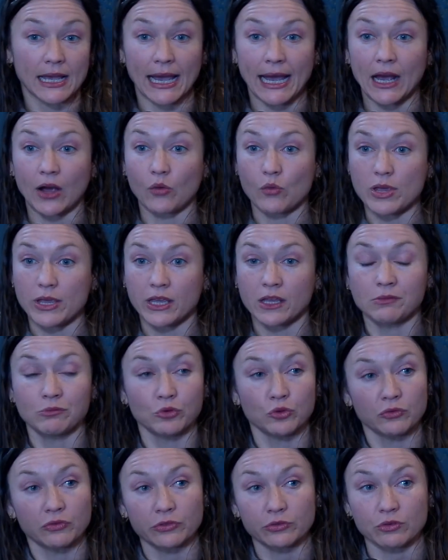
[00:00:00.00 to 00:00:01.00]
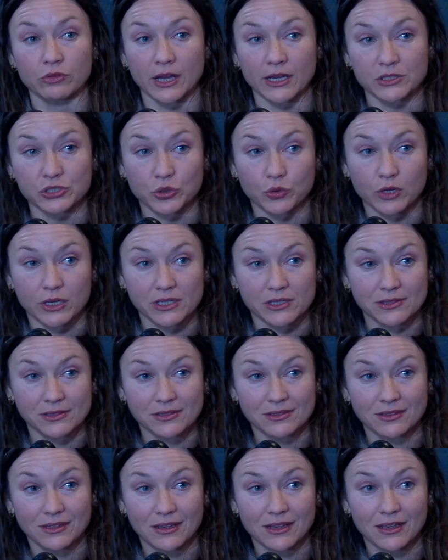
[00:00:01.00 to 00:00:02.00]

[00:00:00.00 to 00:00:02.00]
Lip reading: how we can move through that choice.